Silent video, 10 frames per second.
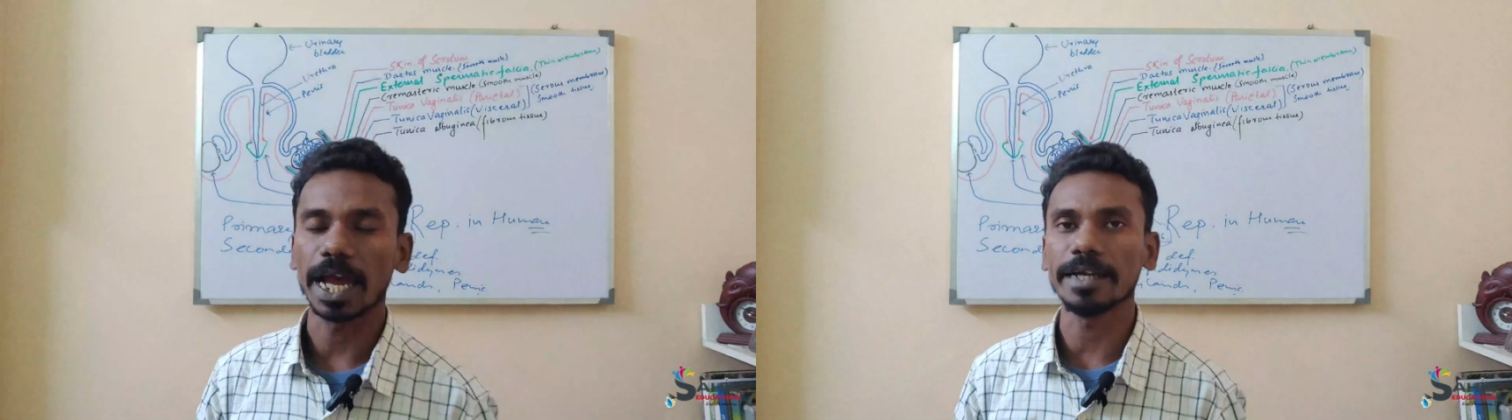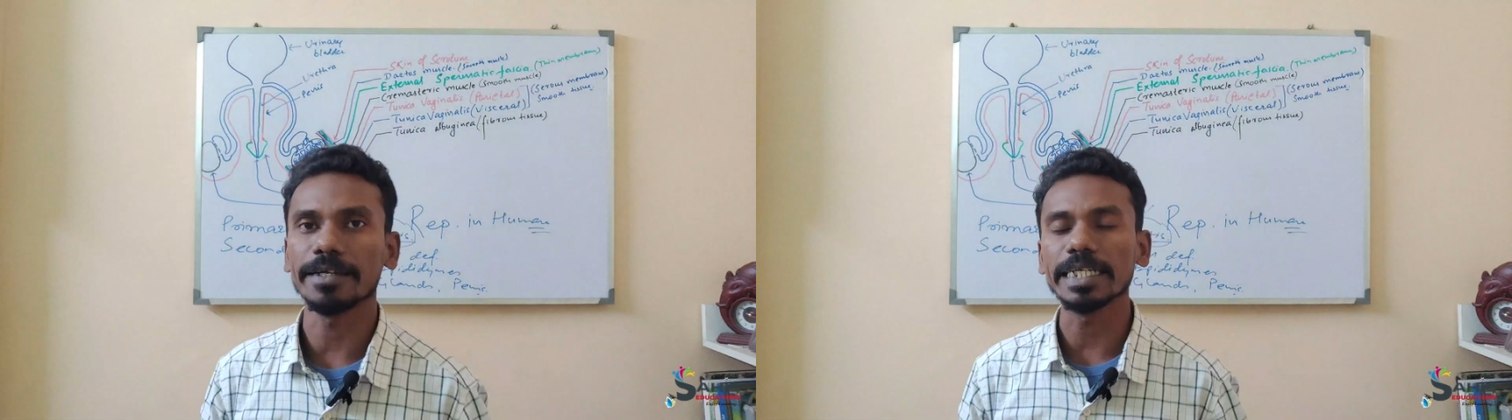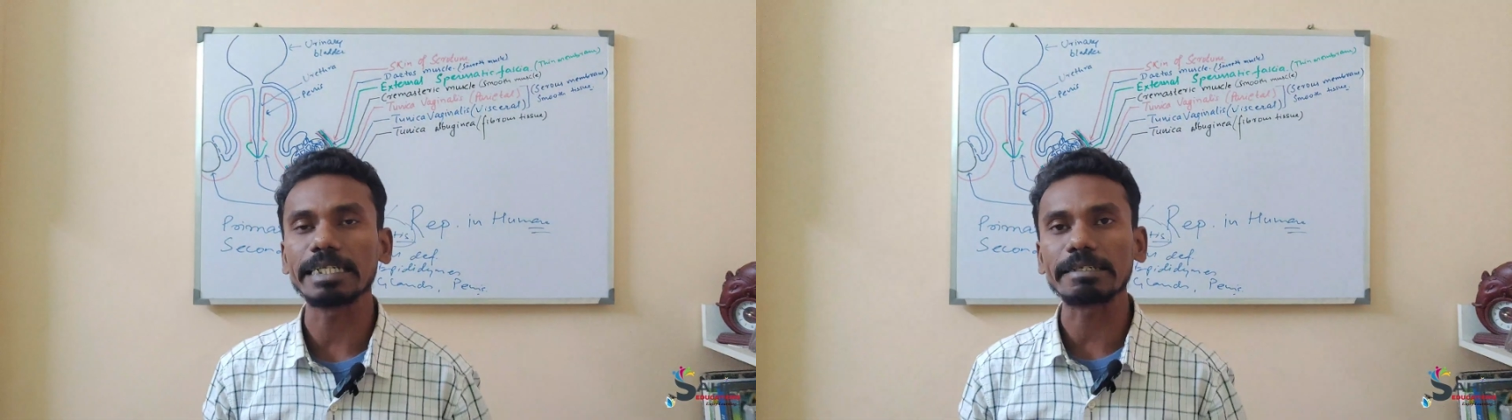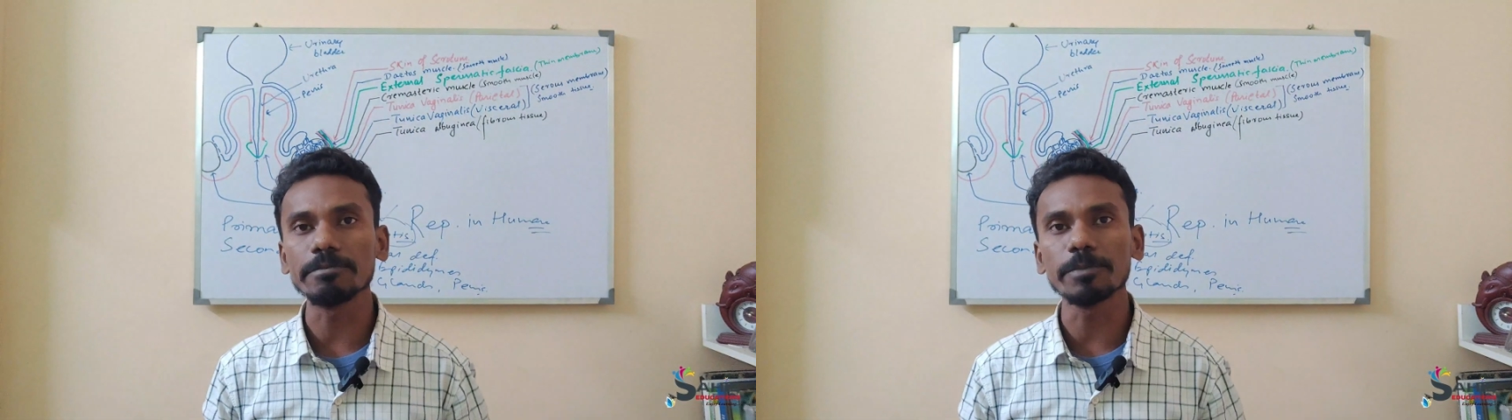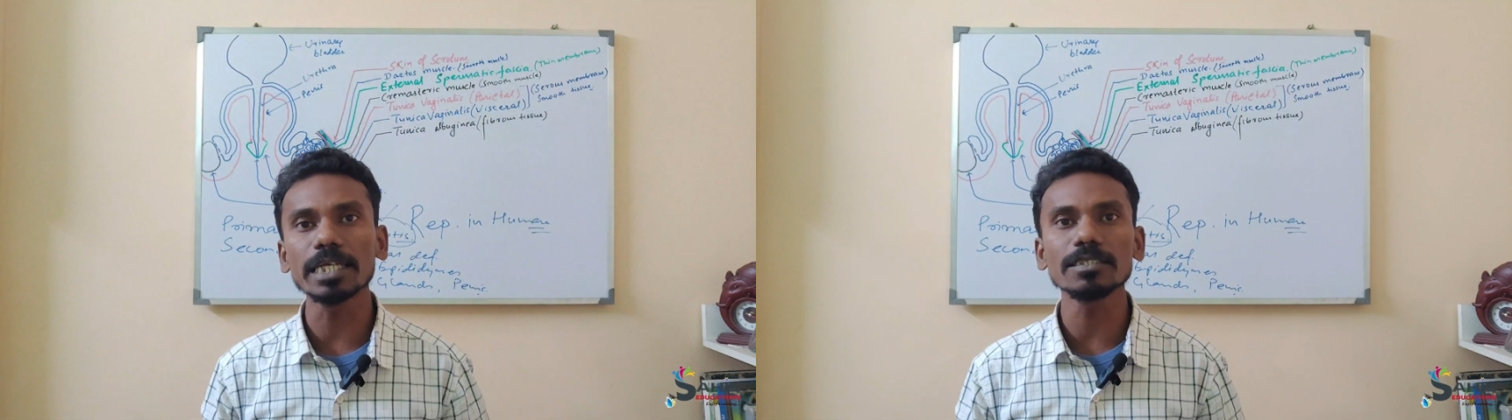and it
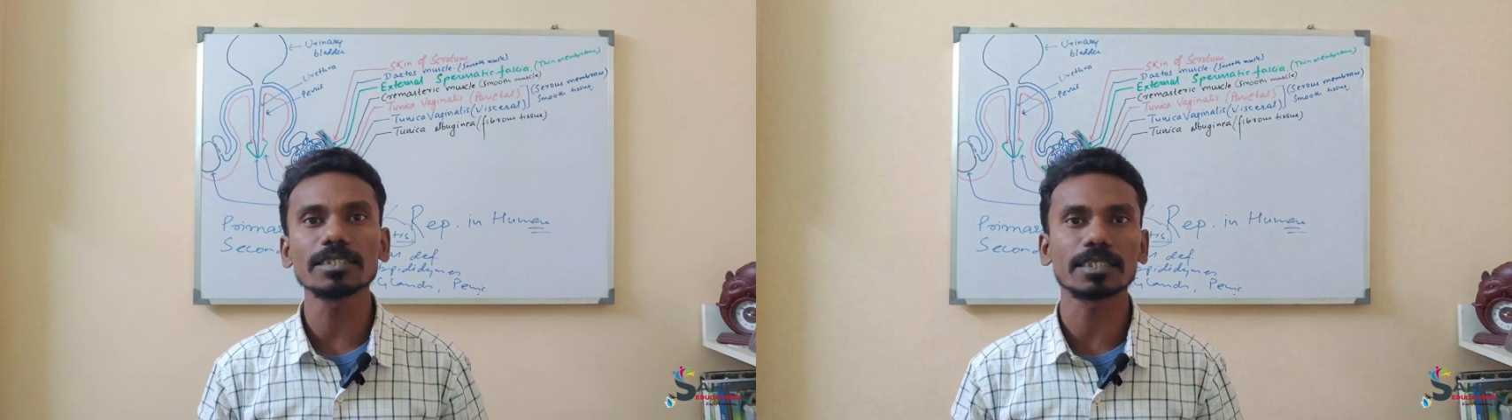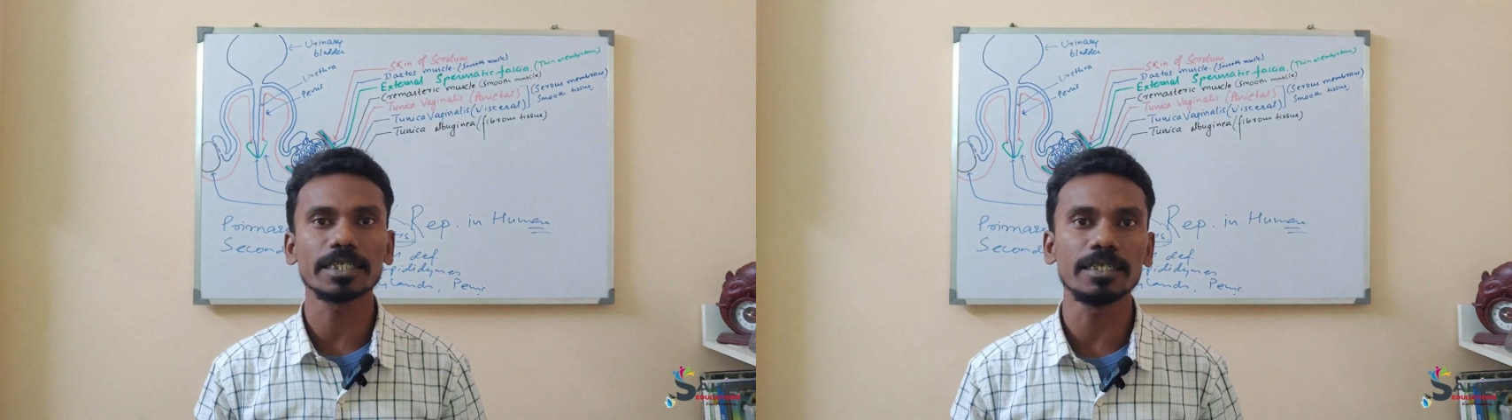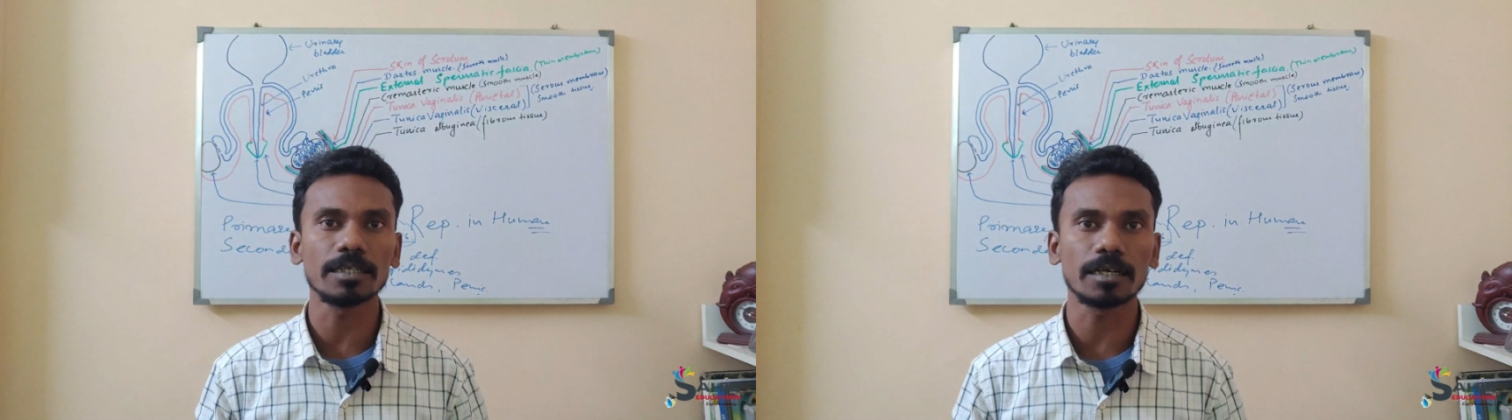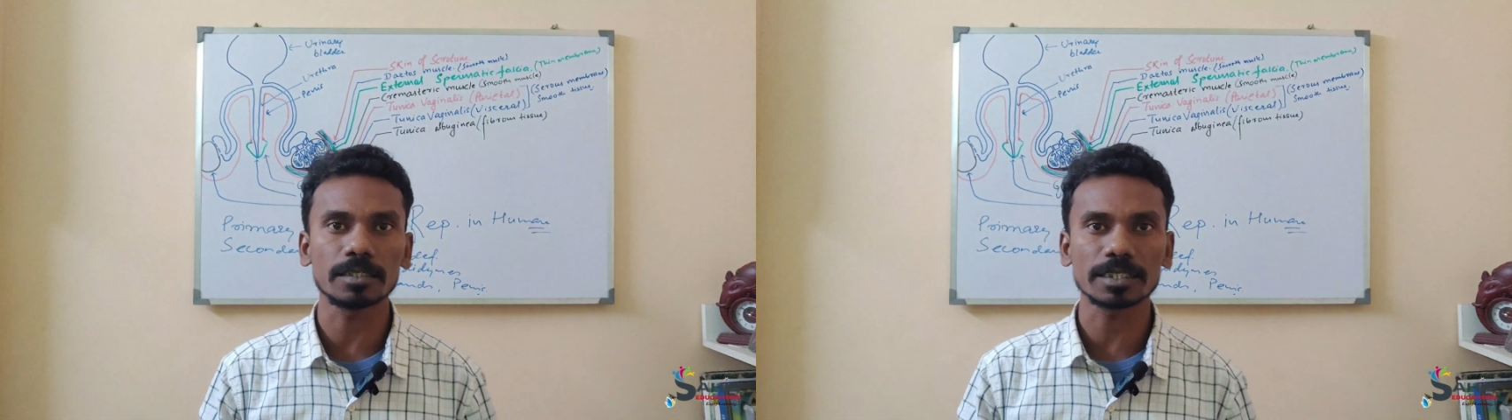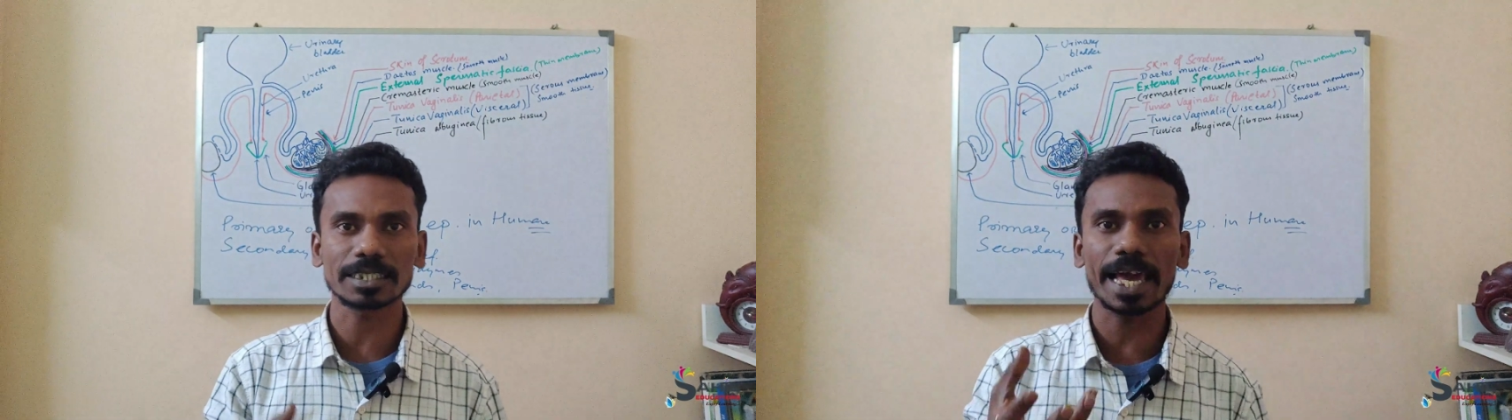remains in
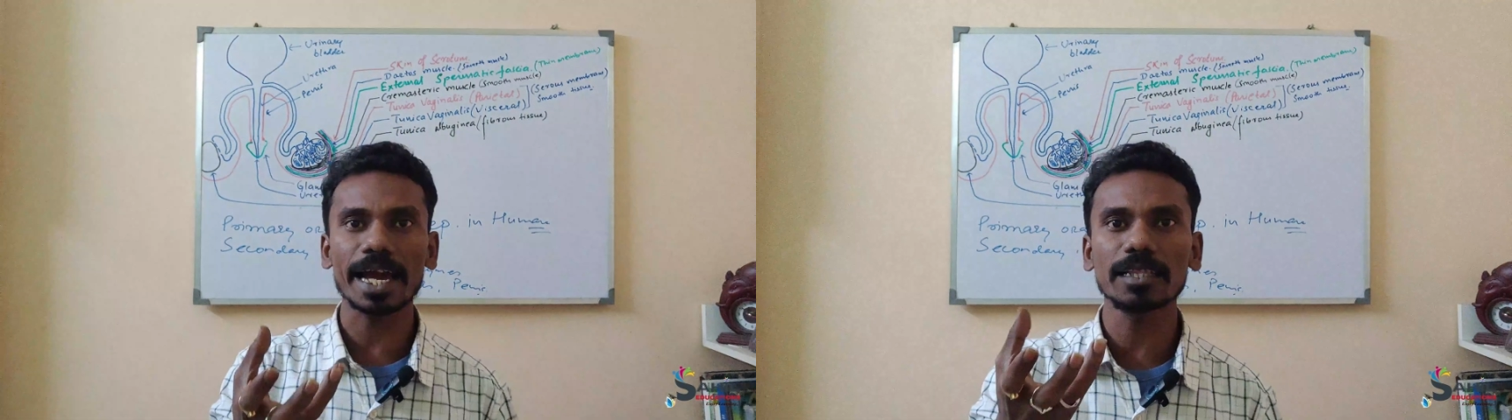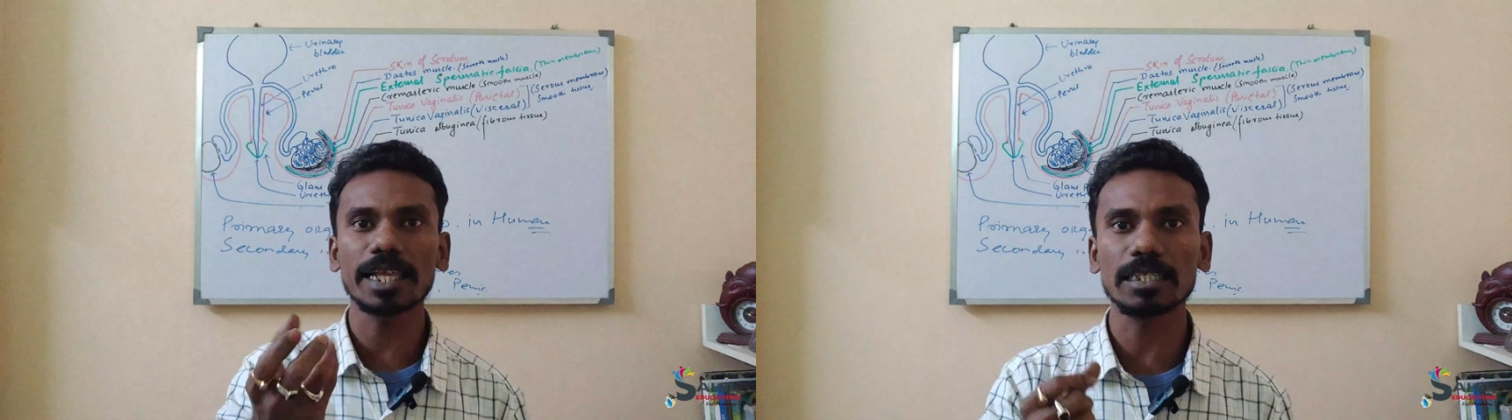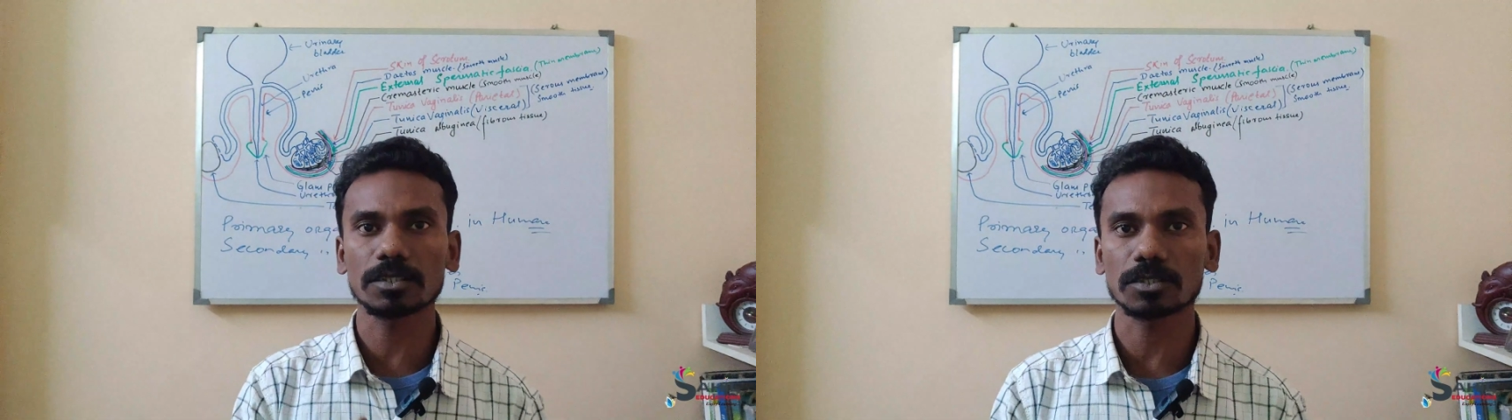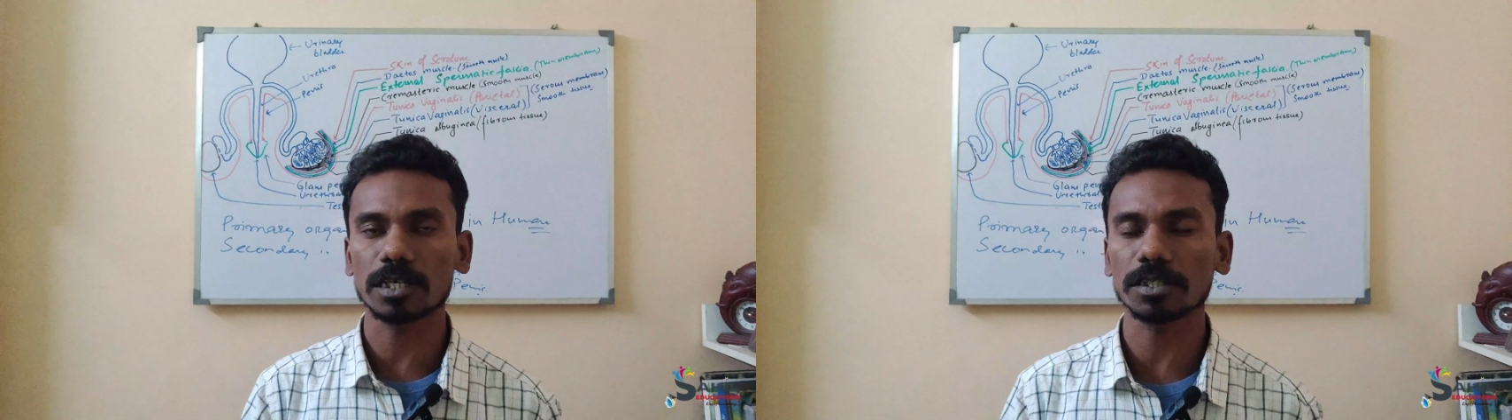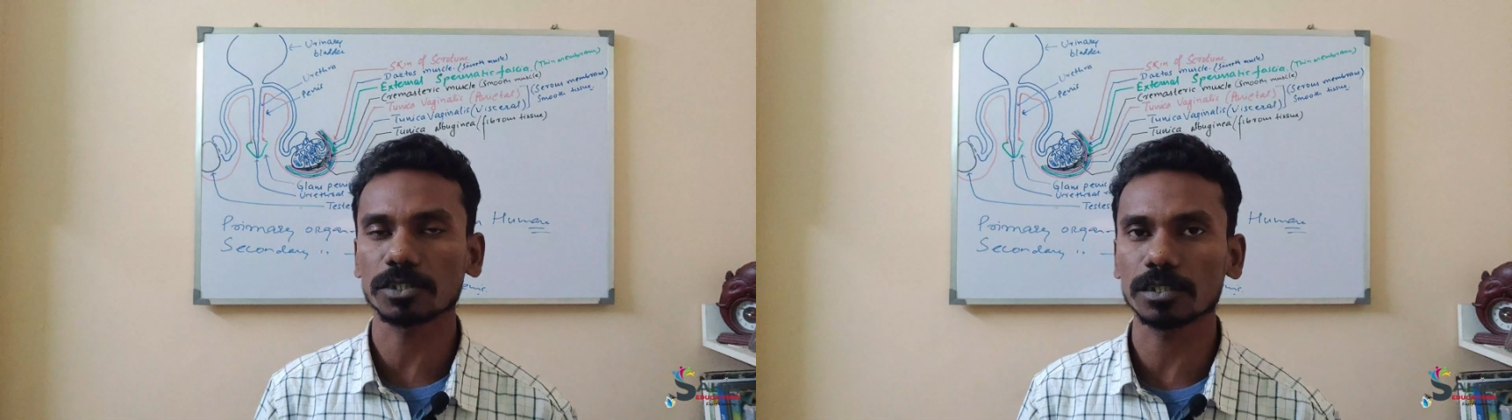a sac-like
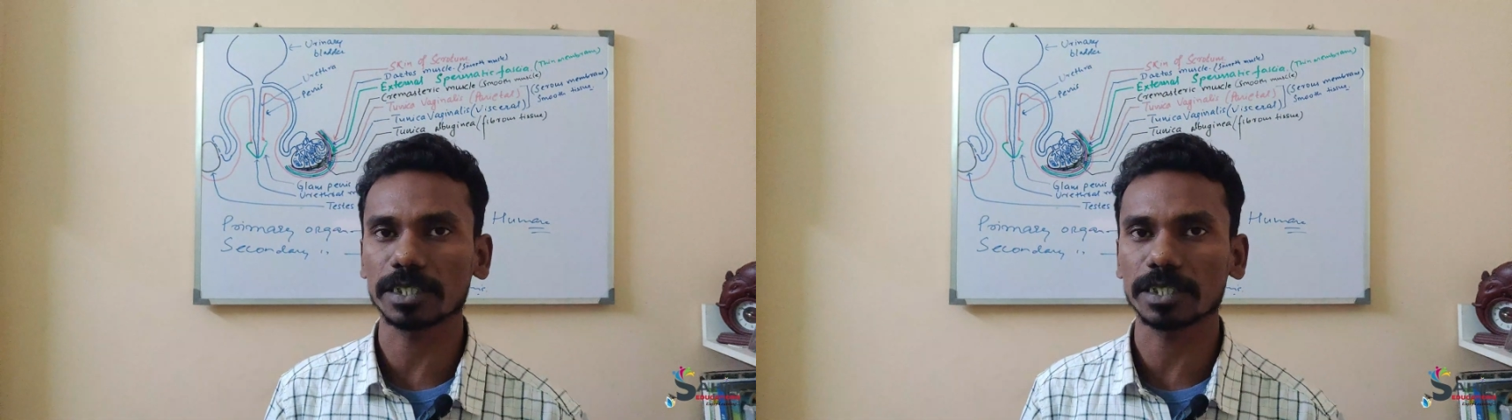structure.